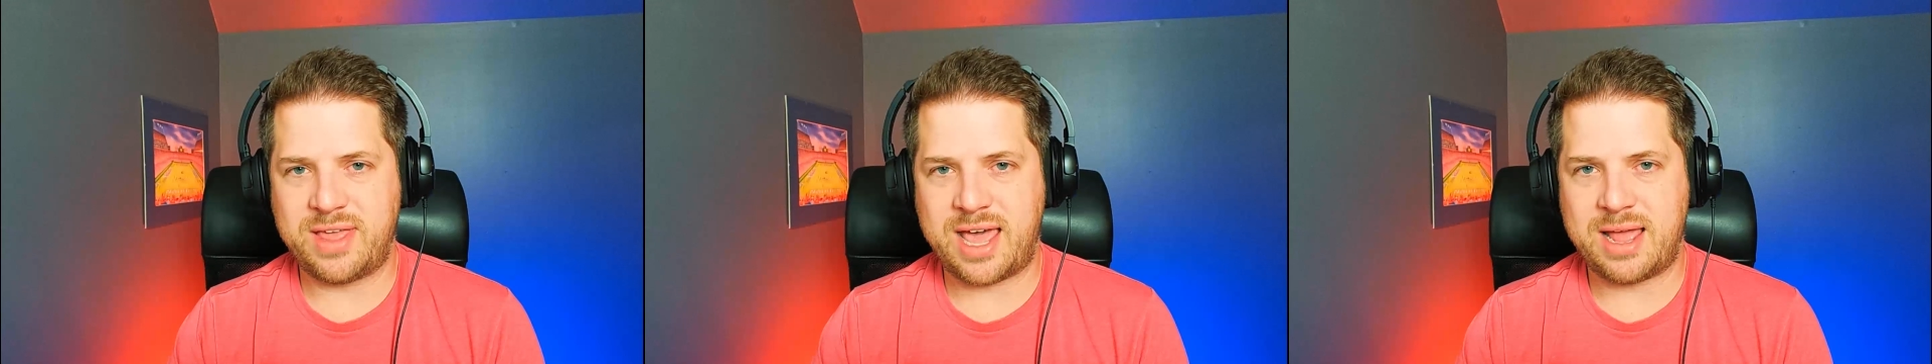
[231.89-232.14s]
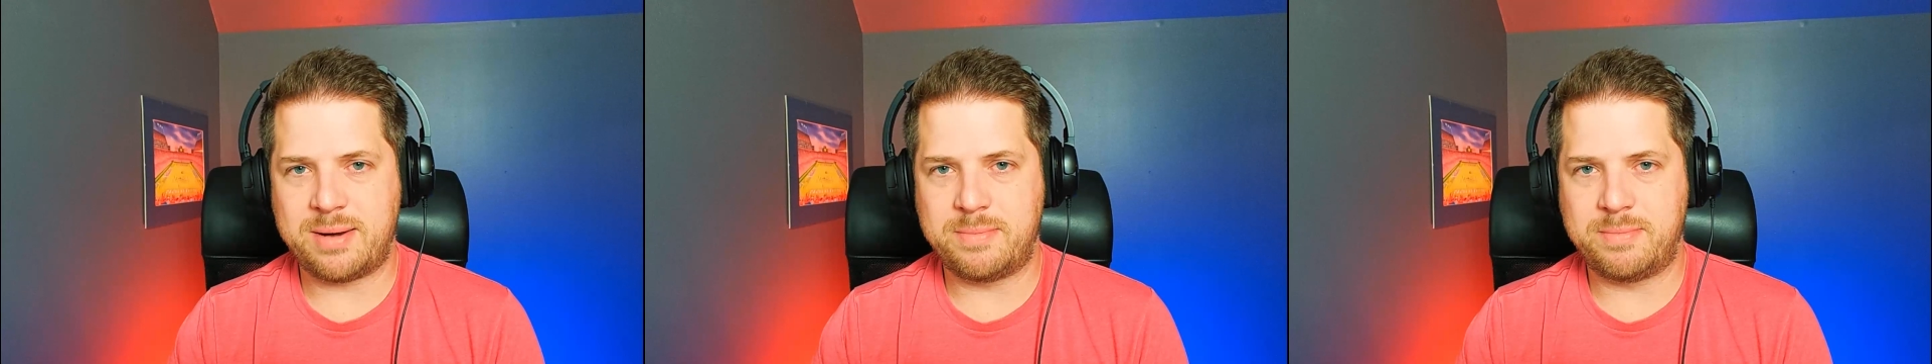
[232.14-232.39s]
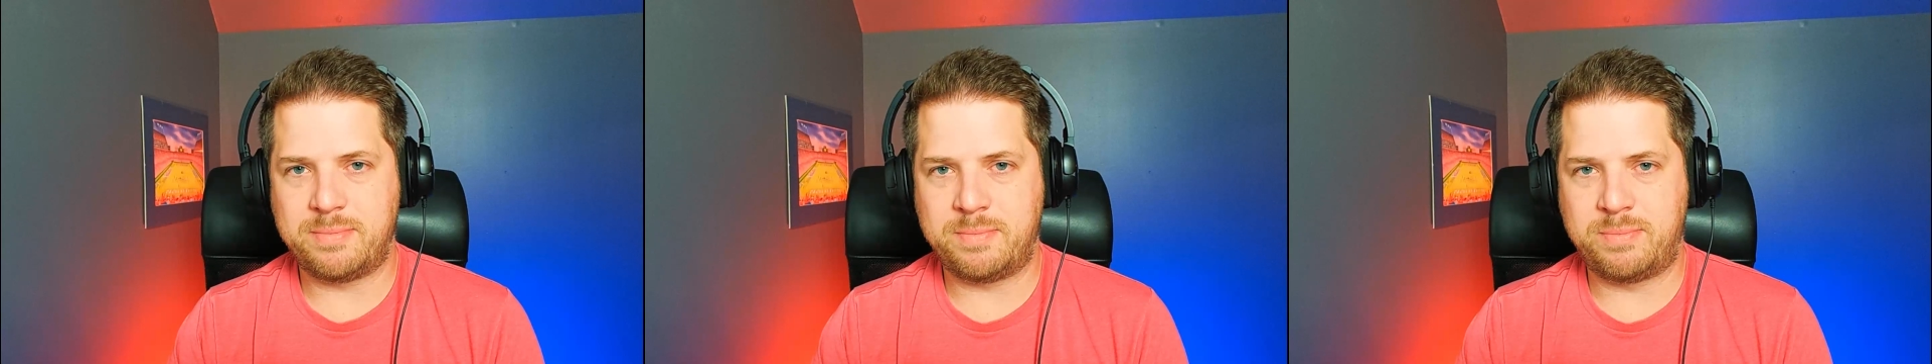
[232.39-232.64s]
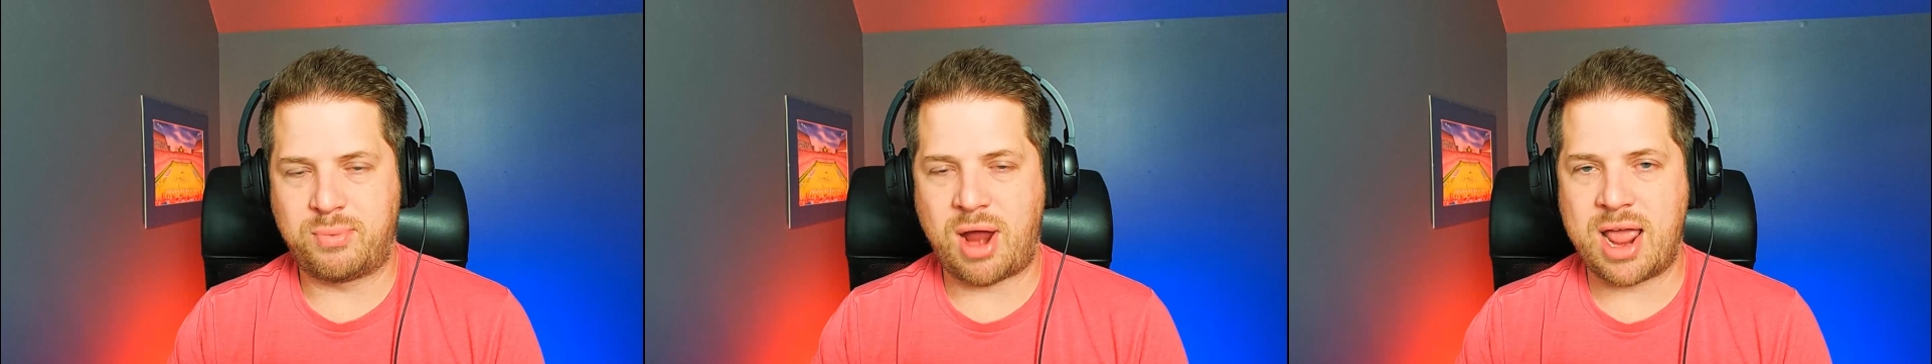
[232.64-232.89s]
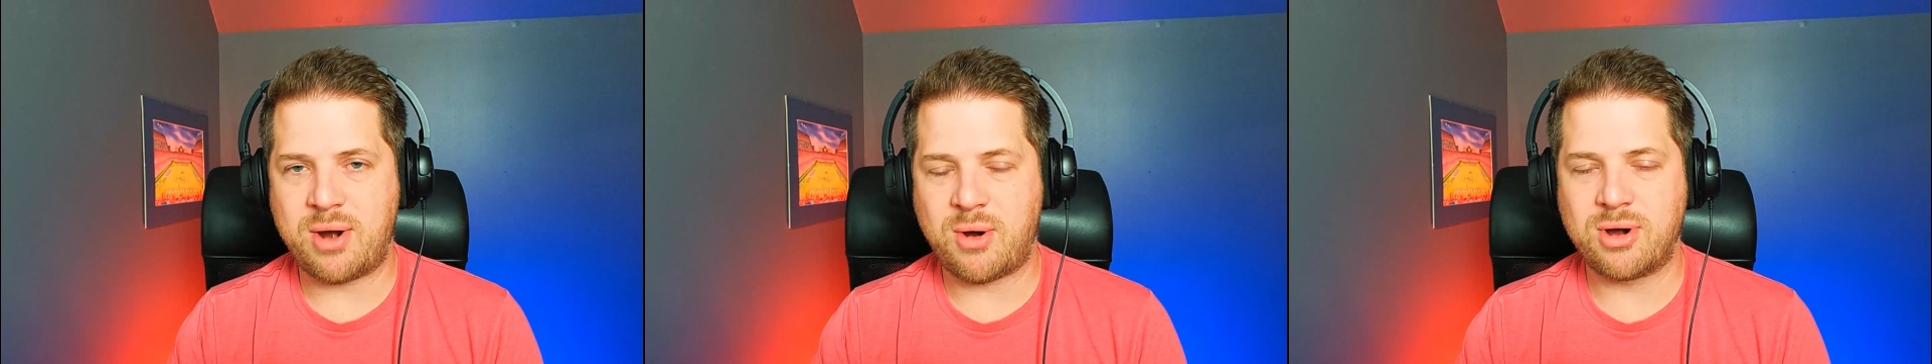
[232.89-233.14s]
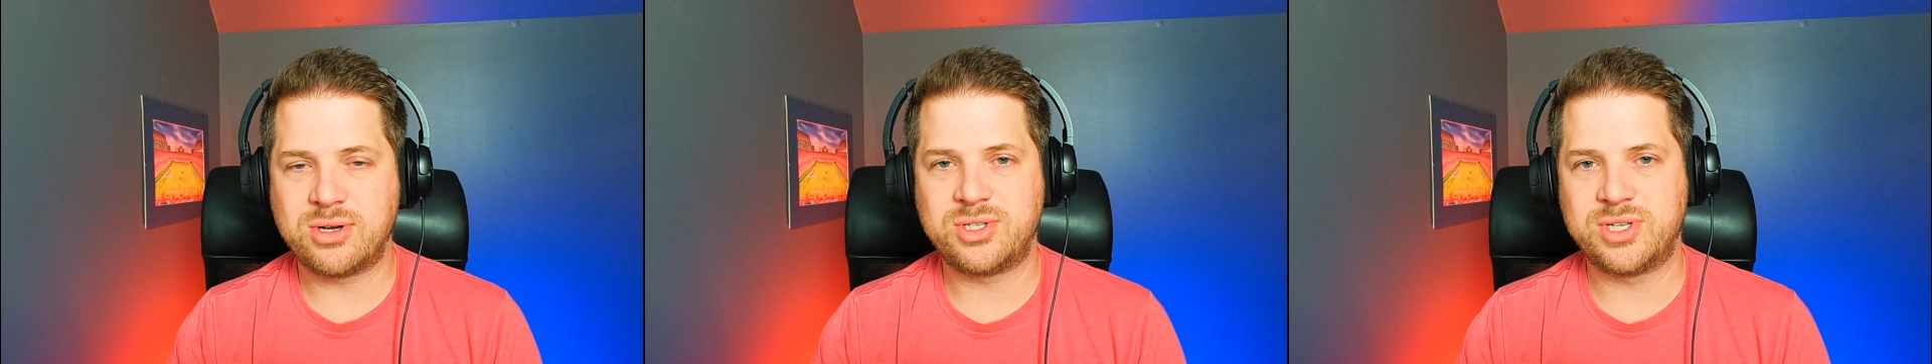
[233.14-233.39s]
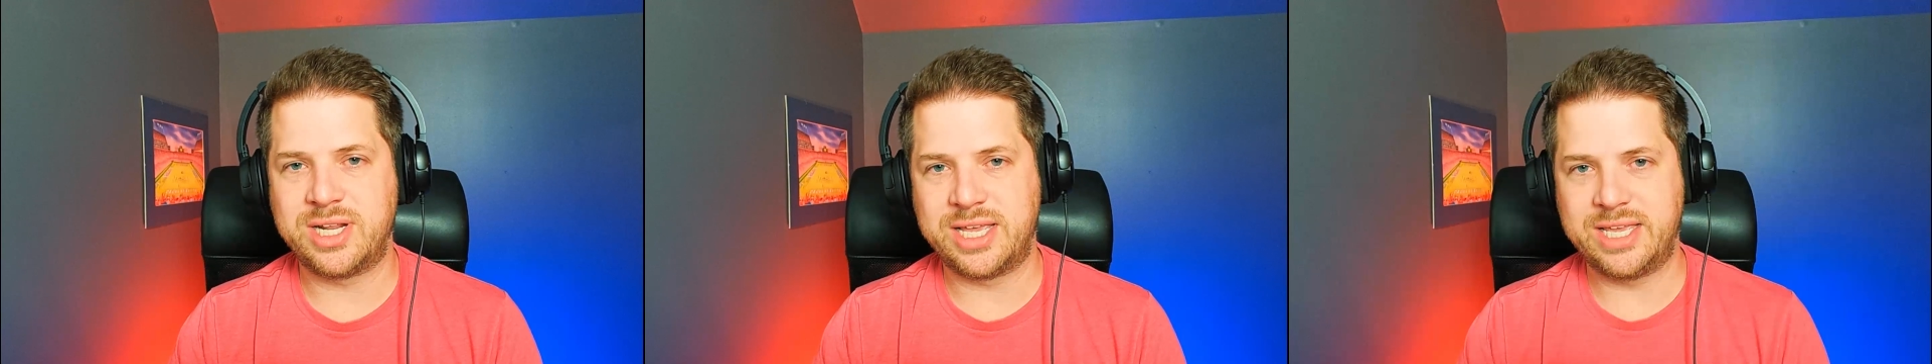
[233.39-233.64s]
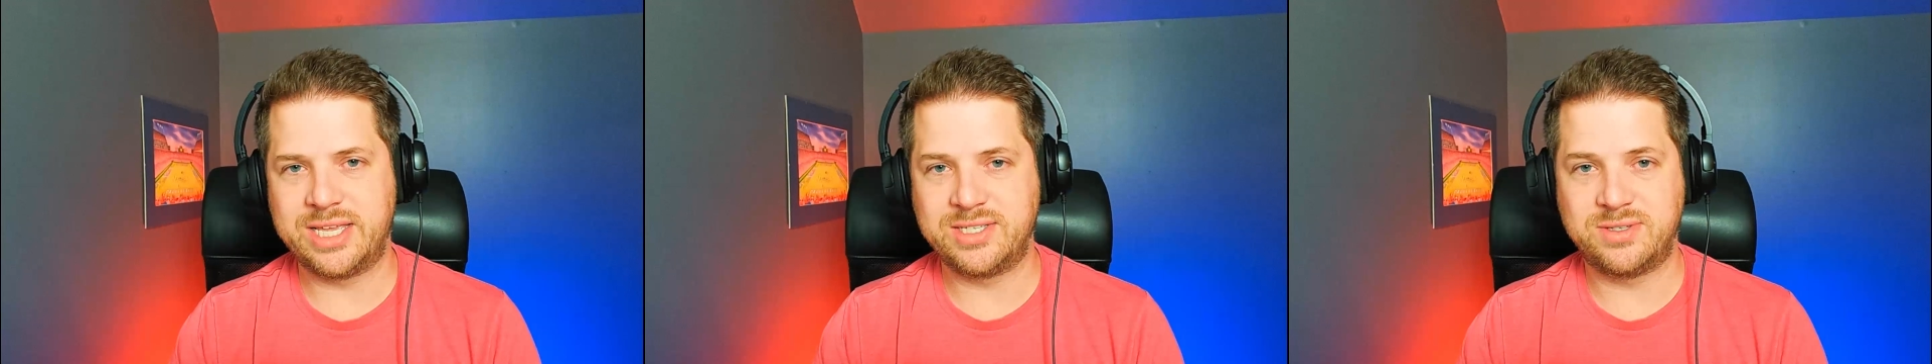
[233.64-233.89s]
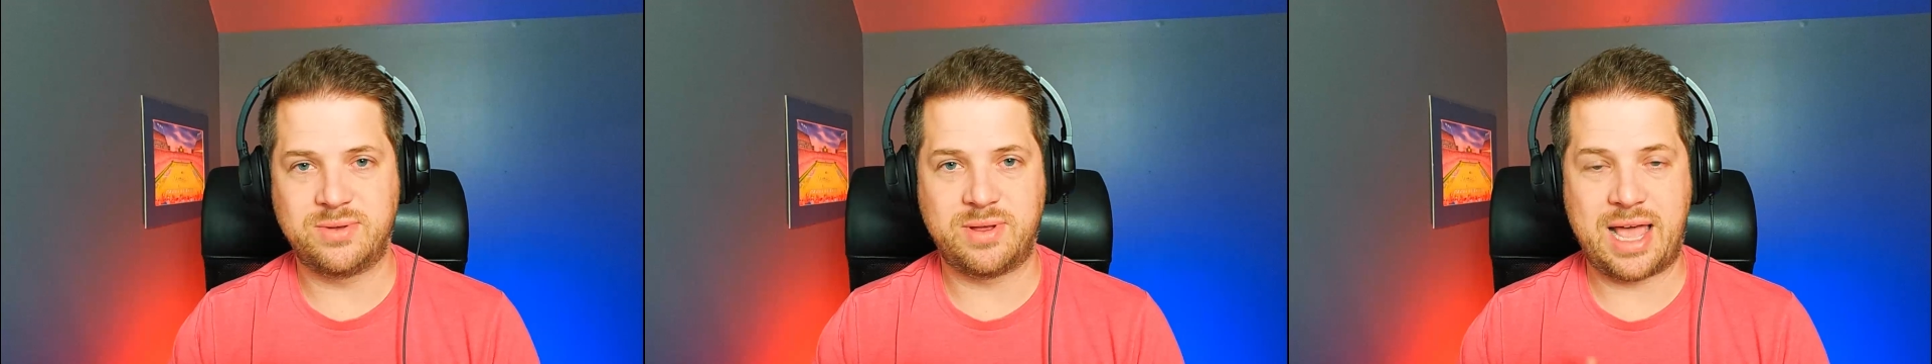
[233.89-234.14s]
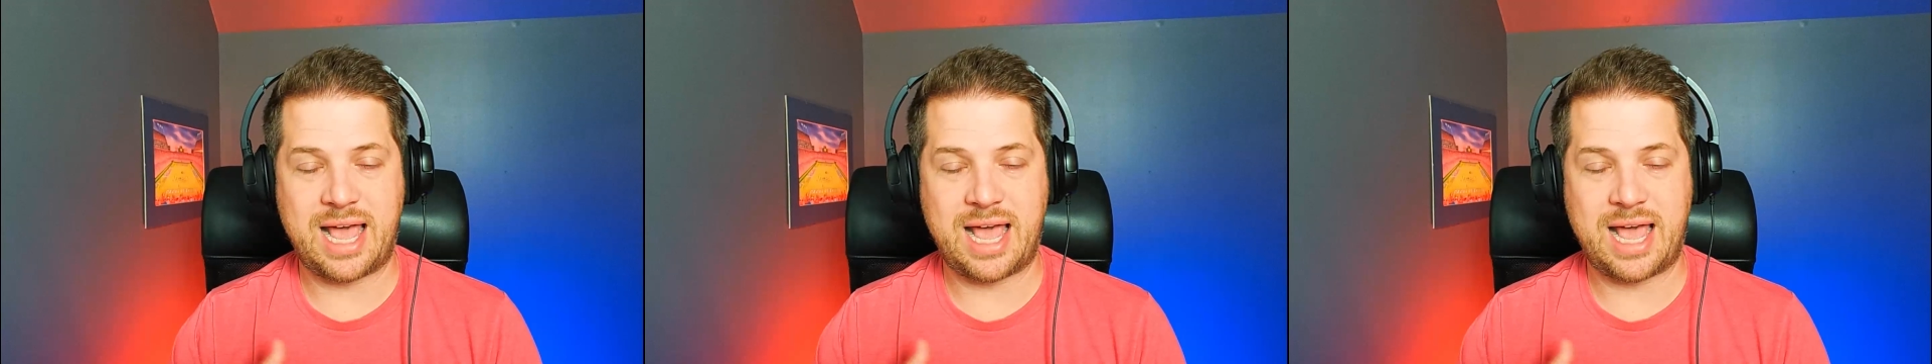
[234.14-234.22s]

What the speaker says: that Brian Harsin is,